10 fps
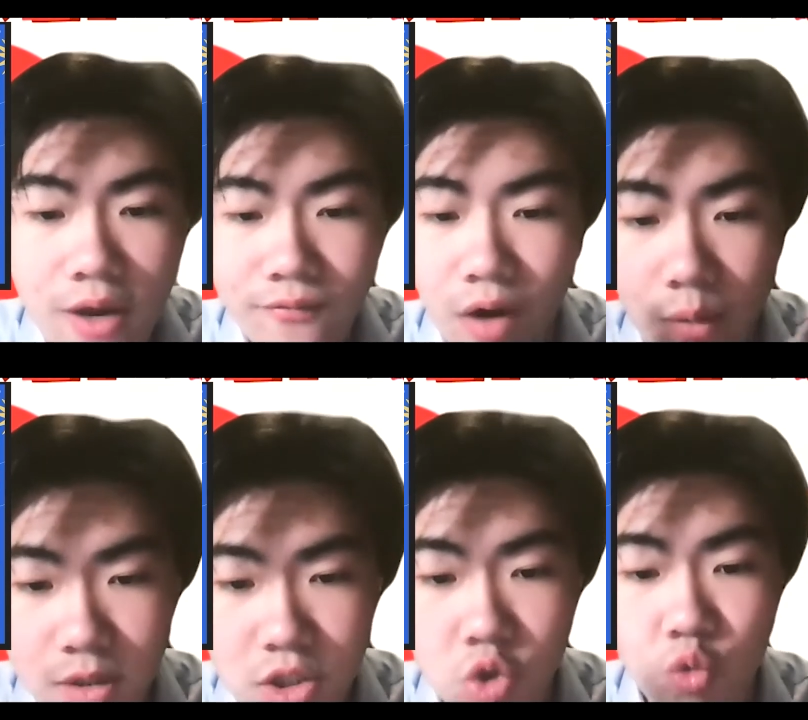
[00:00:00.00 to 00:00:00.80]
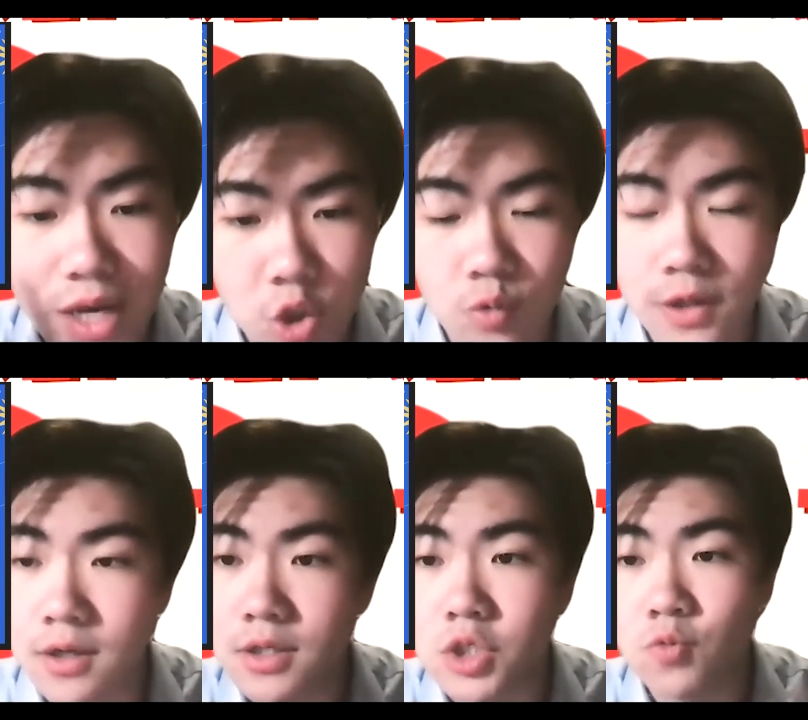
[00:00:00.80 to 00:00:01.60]
farmers, ranch
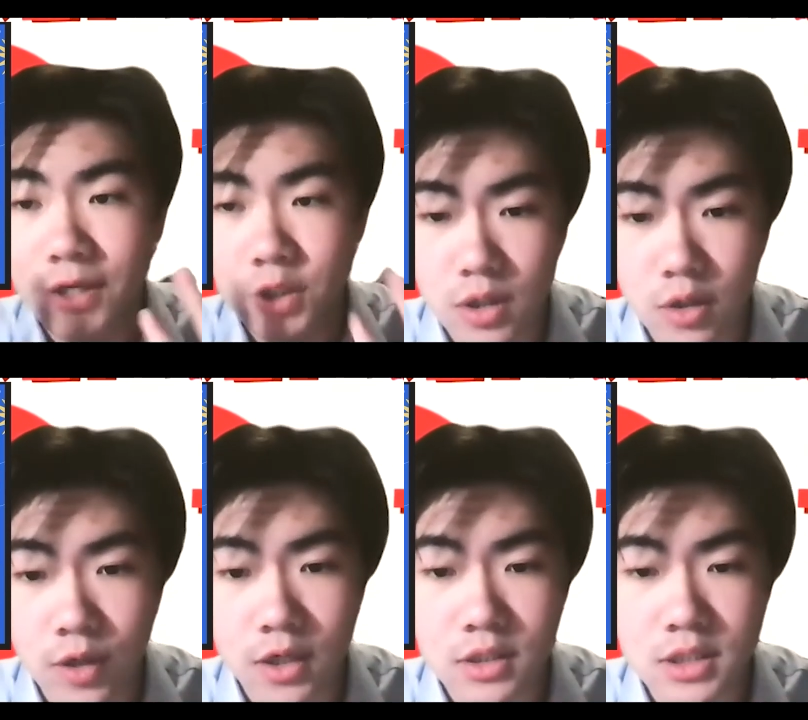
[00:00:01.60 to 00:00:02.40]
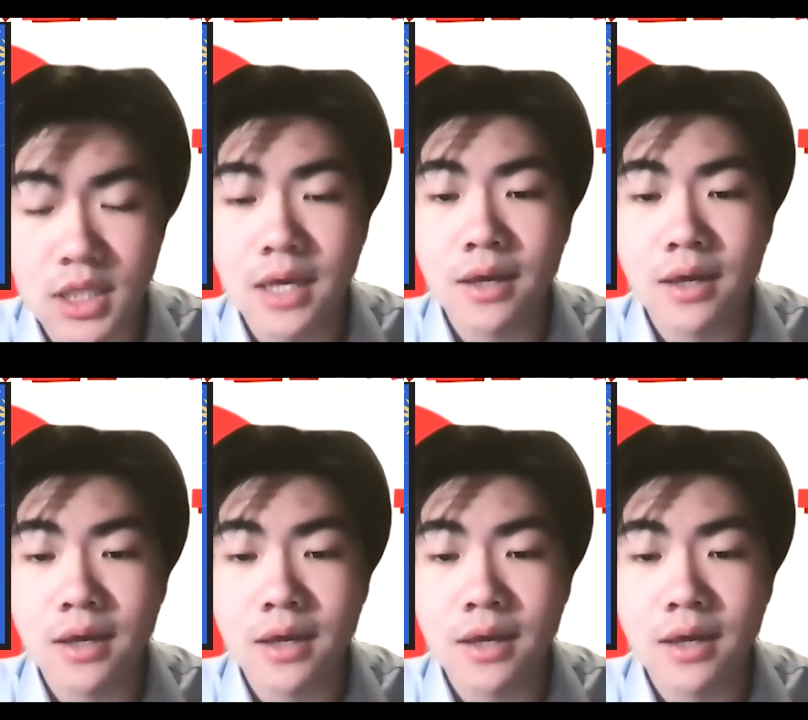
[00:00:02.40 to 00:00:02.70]
workers, restaurant workers,